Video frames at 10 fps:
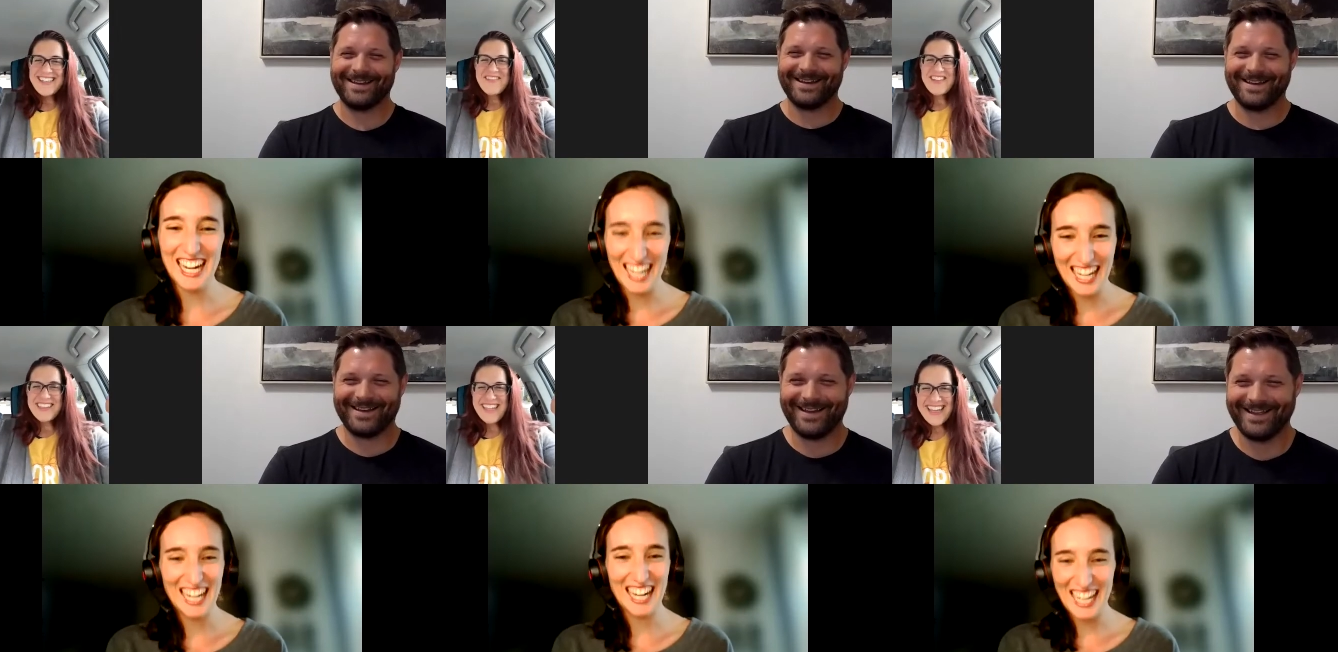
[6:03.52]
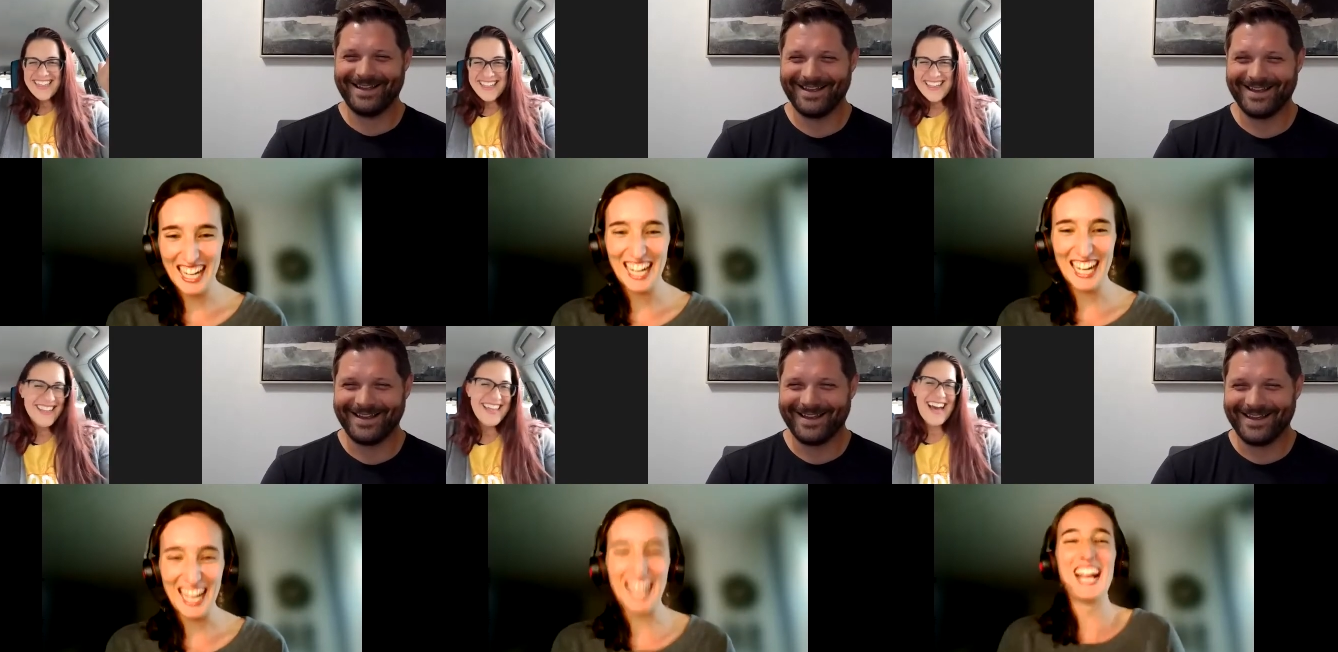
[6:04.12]
Speaker 1: even like think
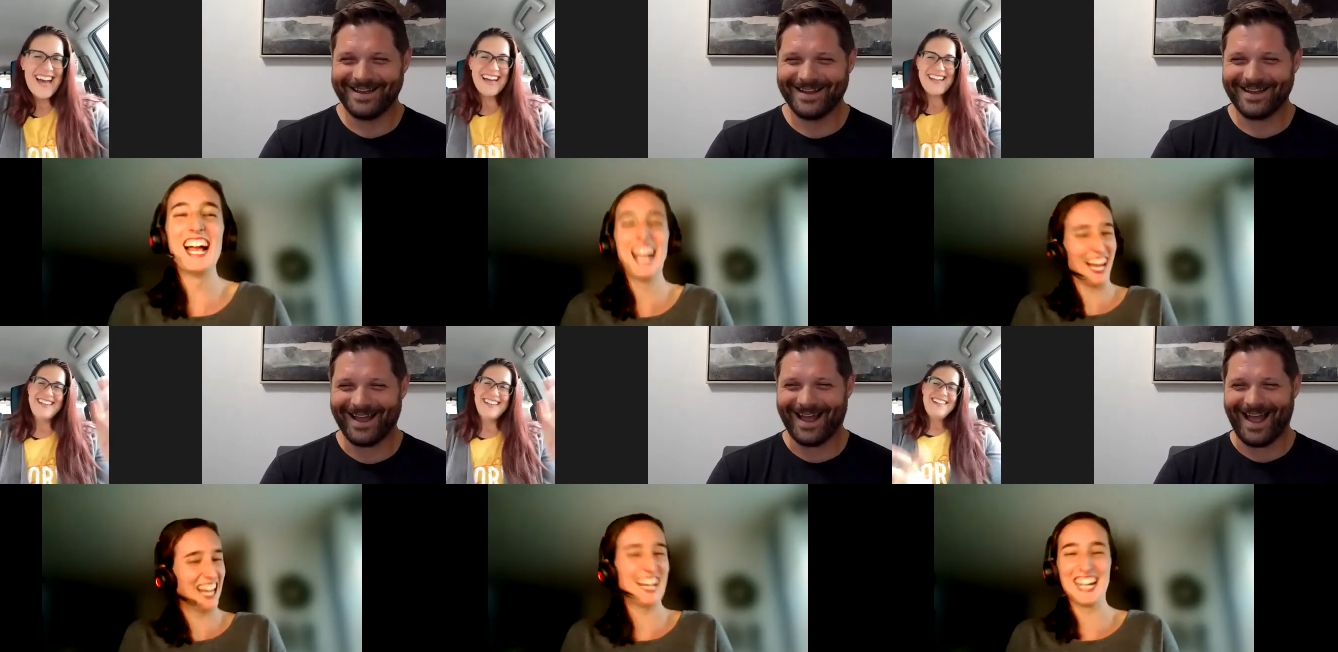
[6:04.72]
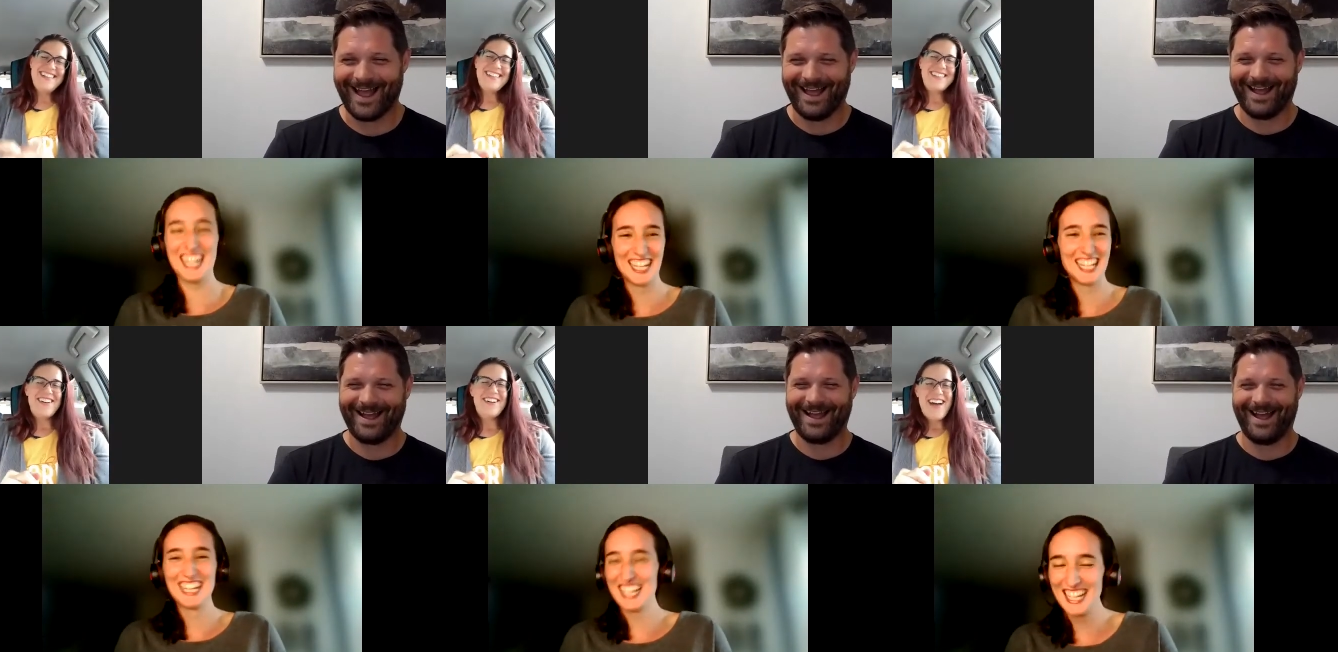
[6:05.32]
of that.
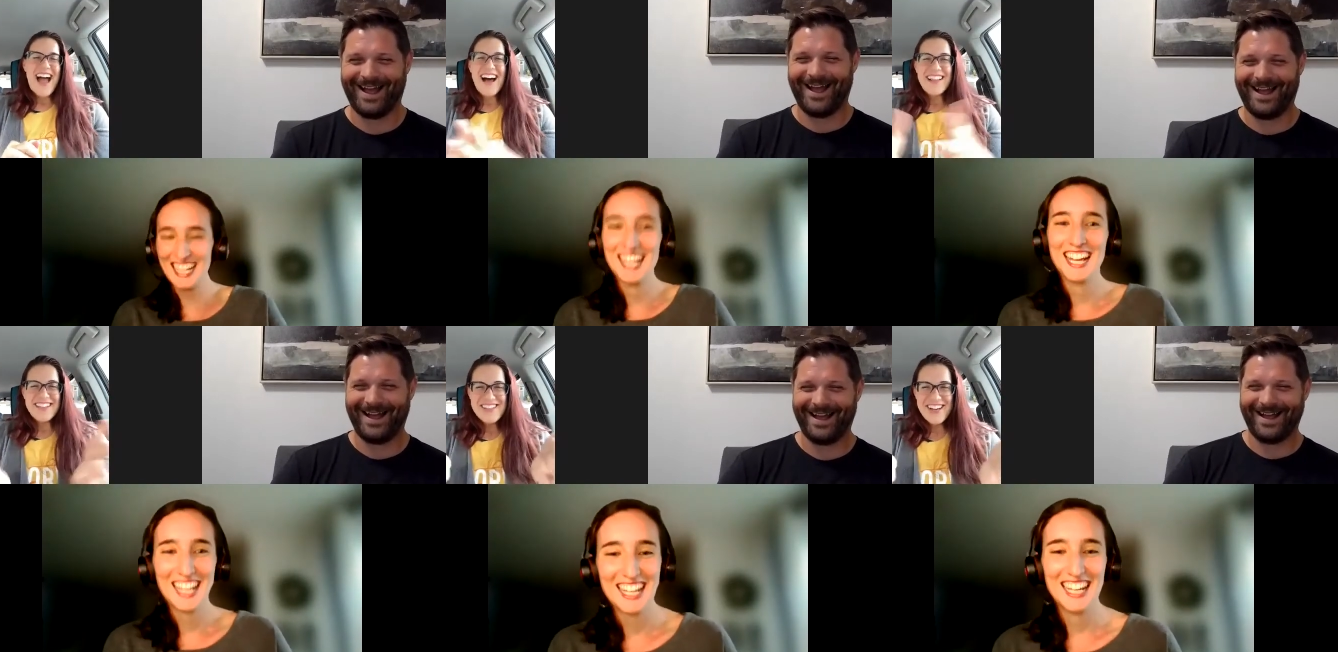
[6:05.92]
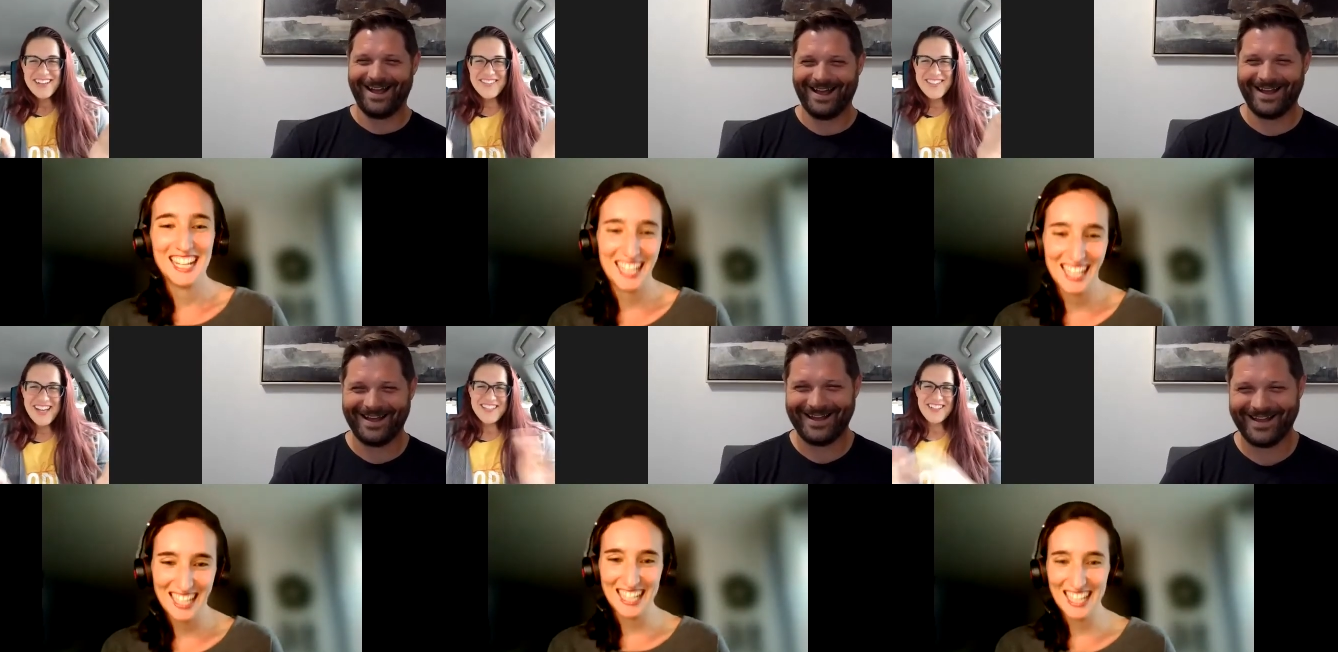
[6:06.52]
so Al and Chad if you
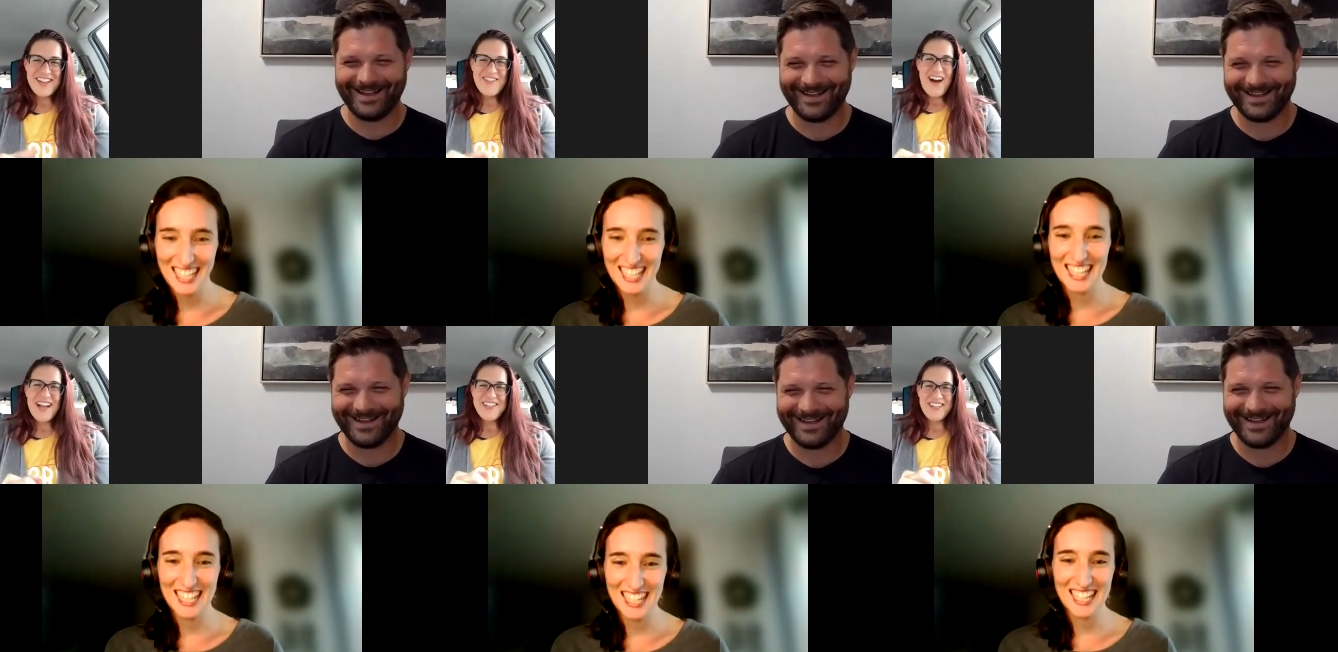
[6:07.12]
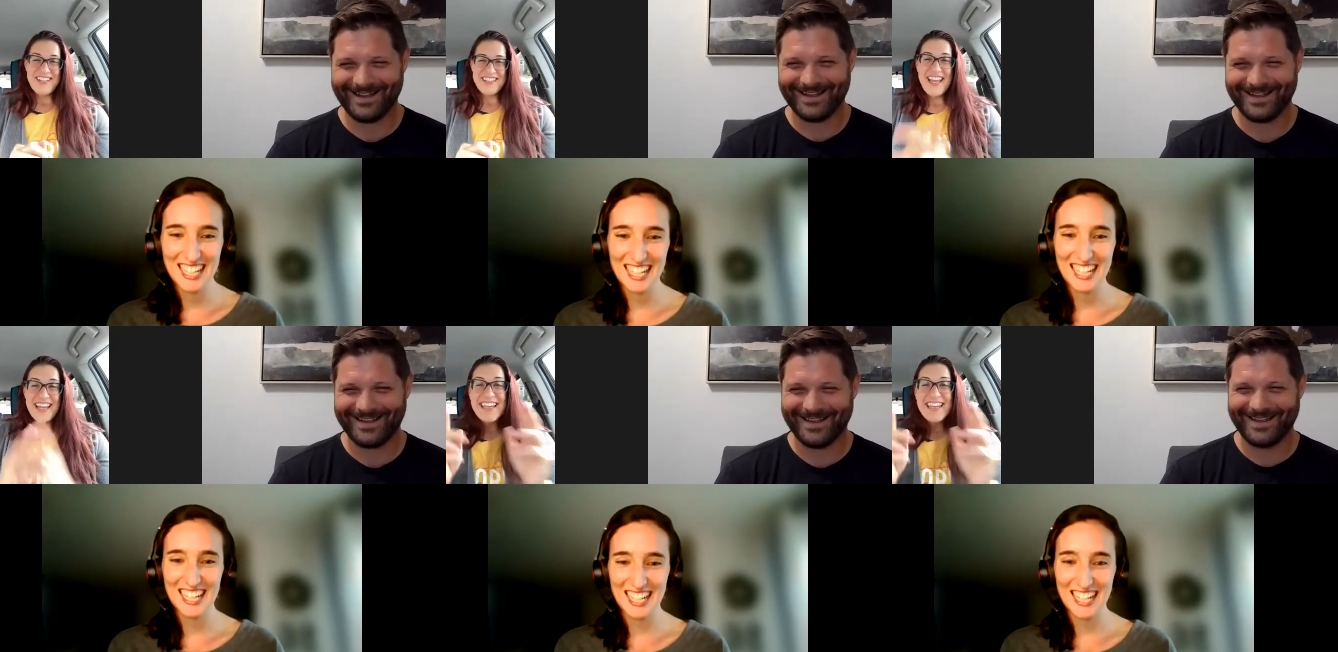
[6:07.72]
guys are like watching,
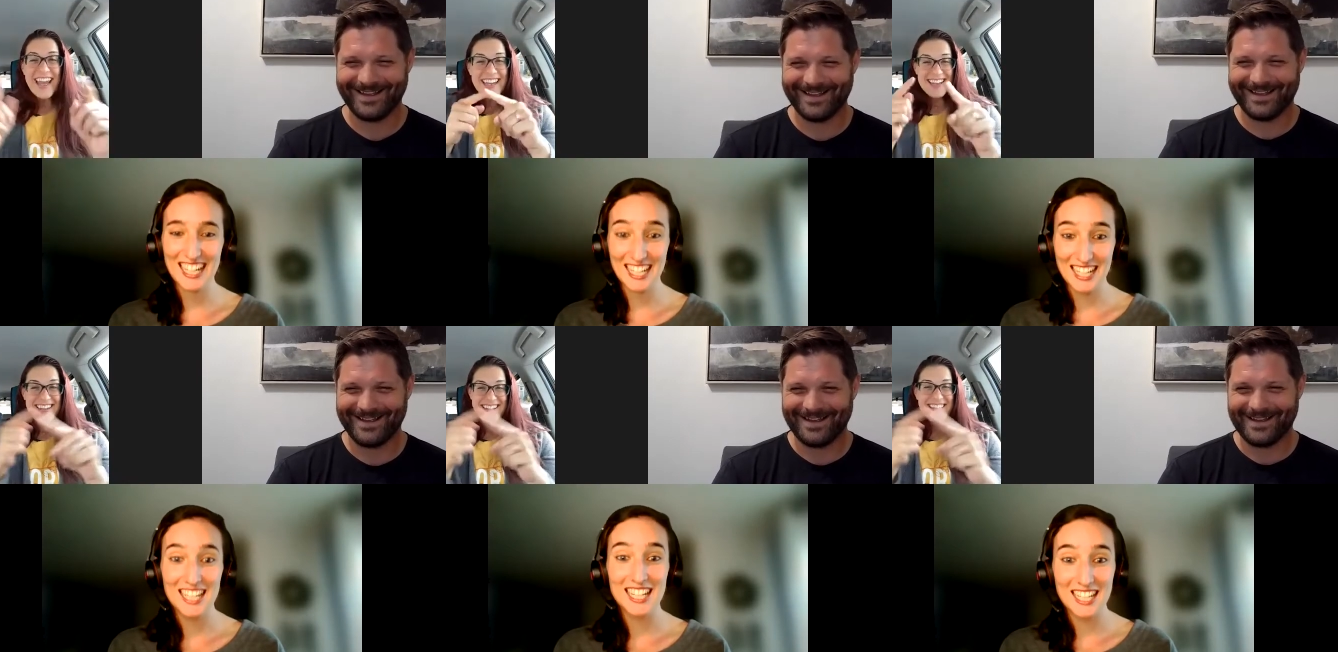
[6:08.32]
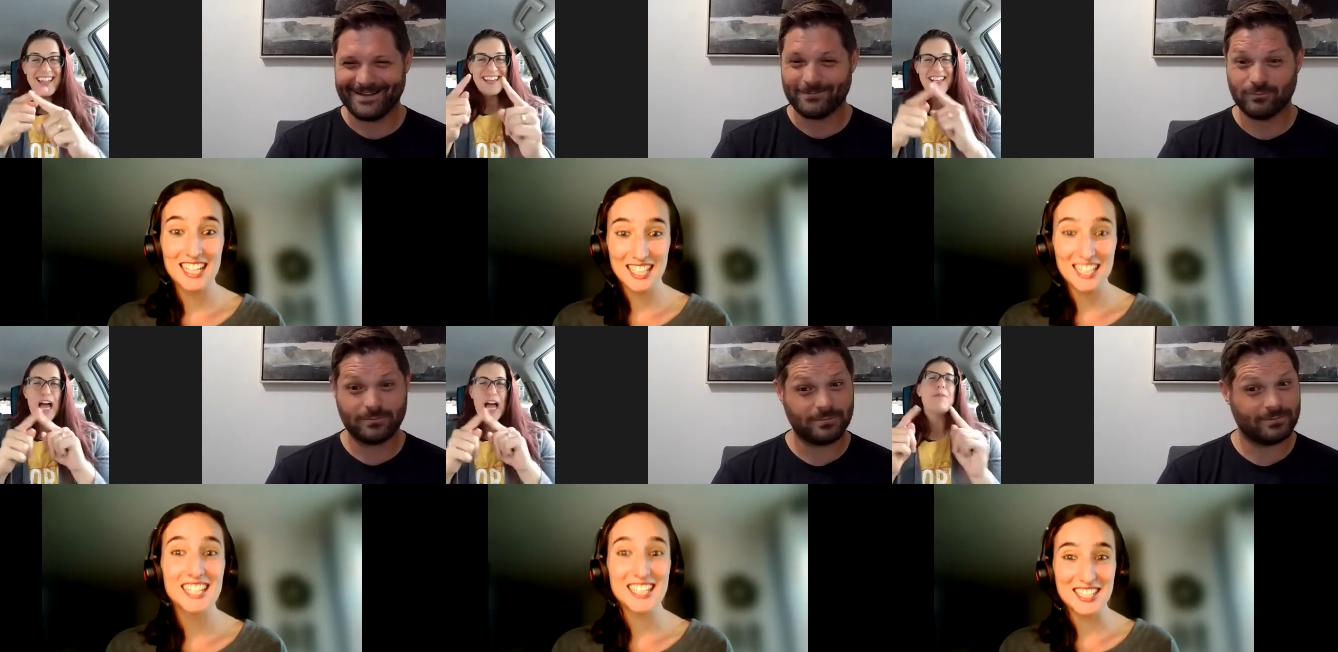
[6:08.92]
like, hey, like
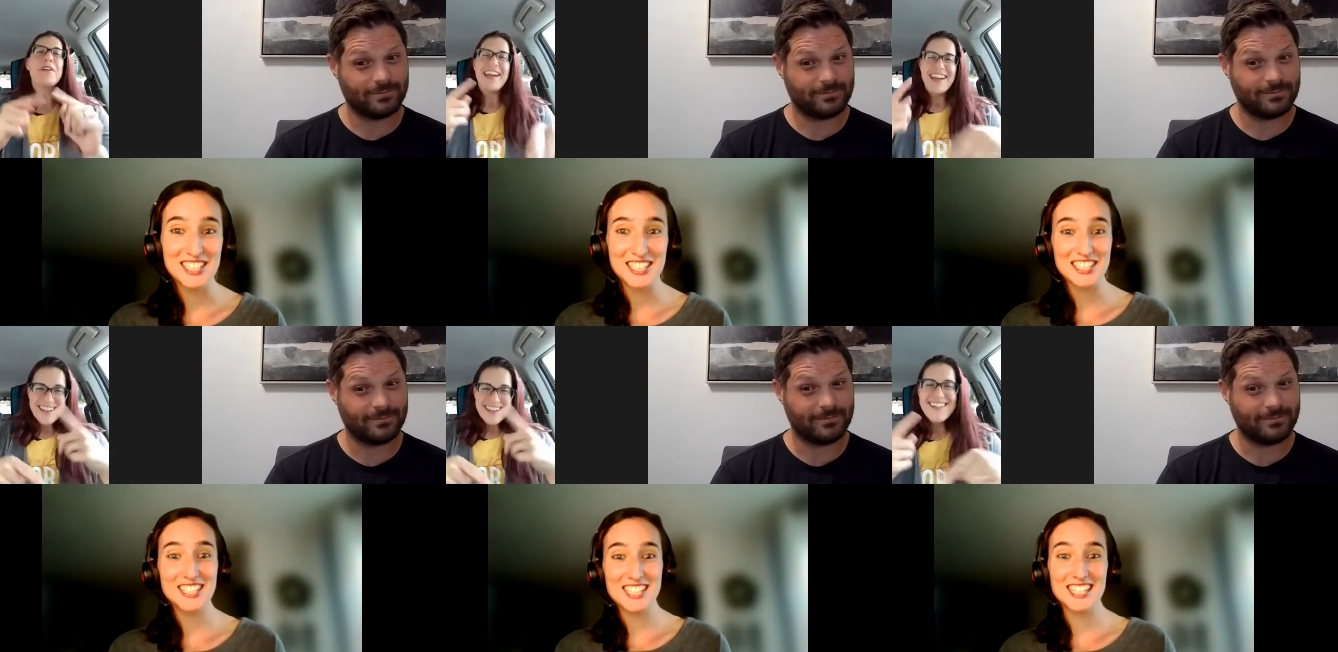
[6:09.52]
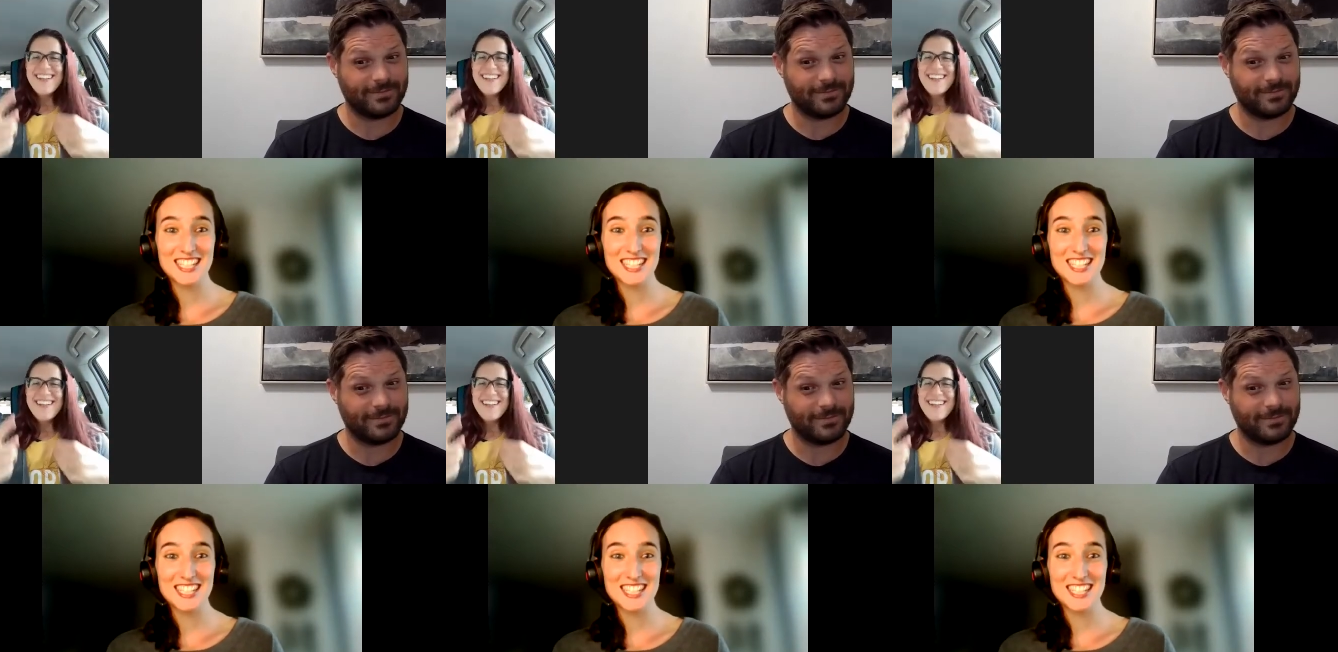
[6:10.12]
collaborate,